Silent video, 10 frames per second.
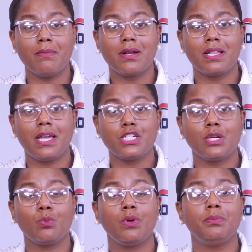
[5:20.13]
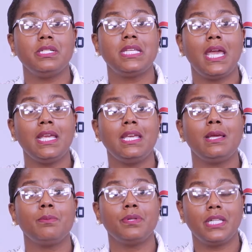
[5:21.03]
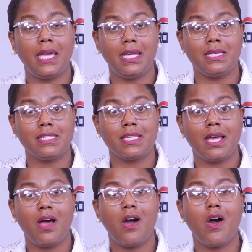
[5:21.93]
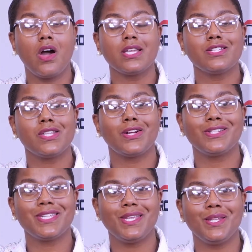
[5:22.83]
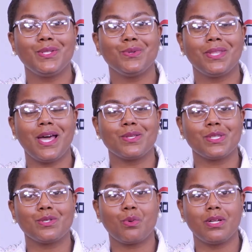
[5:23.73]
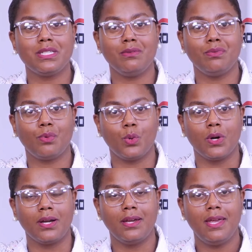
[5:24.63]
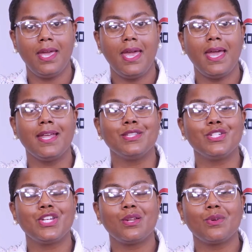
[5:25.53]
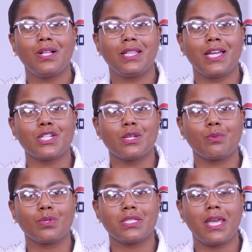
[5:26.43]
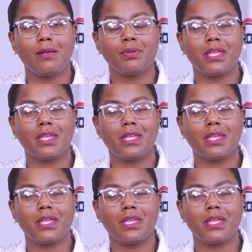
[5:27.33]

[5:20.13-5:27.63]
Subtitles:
election will be taking place August 13, 2024, and the general election will take place